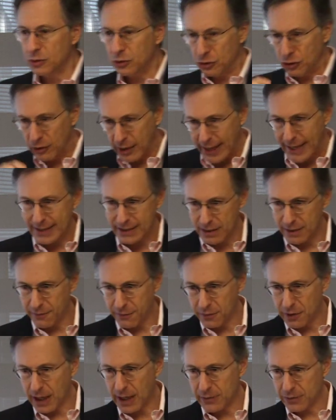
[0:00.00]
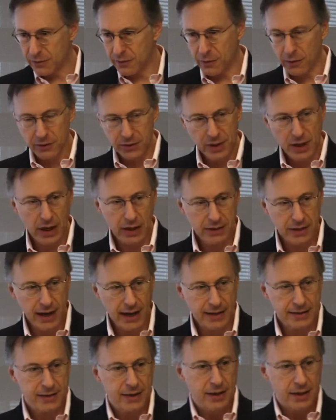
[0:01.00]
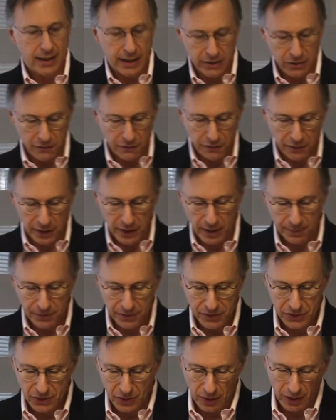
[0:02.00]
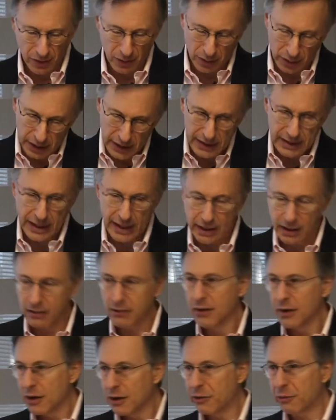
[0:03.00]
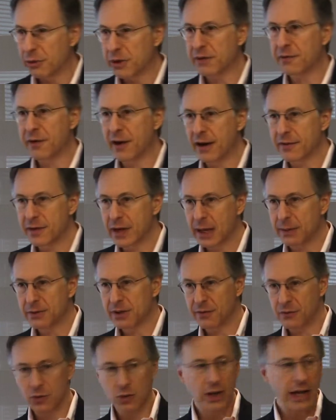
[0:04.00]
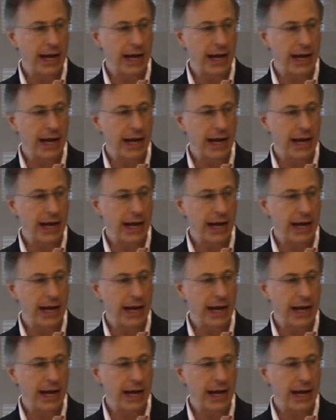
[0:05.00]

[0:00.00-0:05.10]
you're asking for names, referrals, contacts, and you're filling up this chart, or at least getting three to five names if you